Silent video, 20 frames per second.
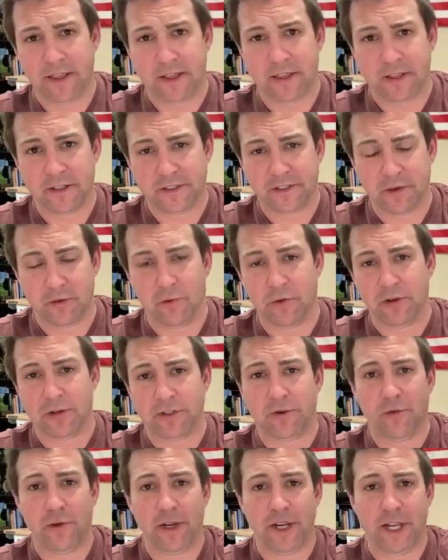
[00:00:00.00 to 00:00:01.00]
that the score is
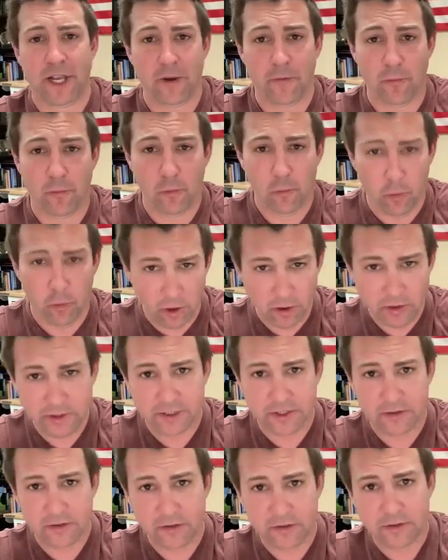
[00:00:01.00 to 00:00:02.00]
going to get
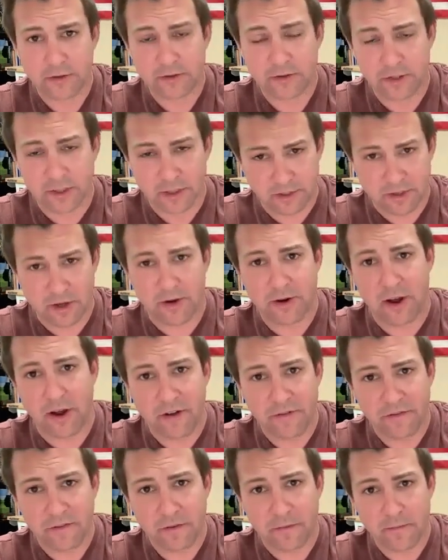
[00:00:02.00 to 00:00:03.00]
worse to start
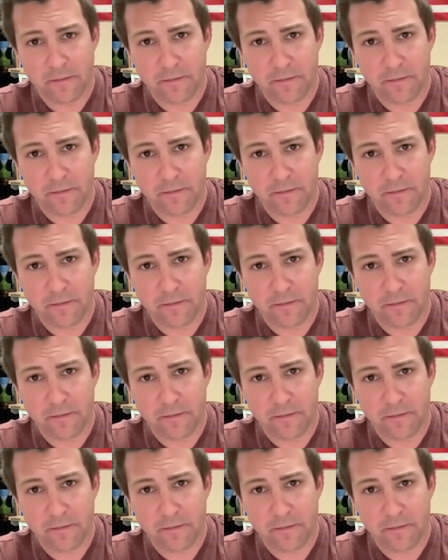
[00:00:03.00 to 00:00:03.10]
off.